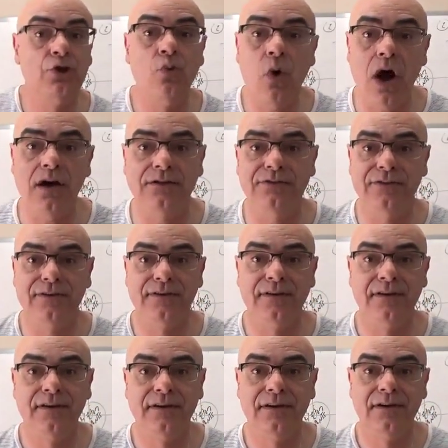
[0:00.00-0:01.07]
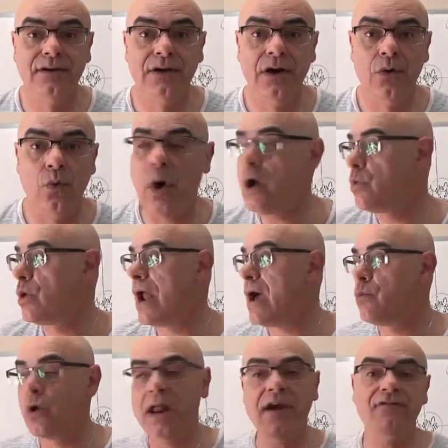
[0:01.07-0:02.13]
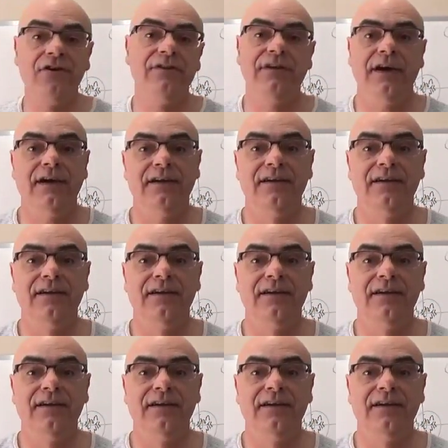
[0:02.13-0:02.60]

want. Why would I want everything?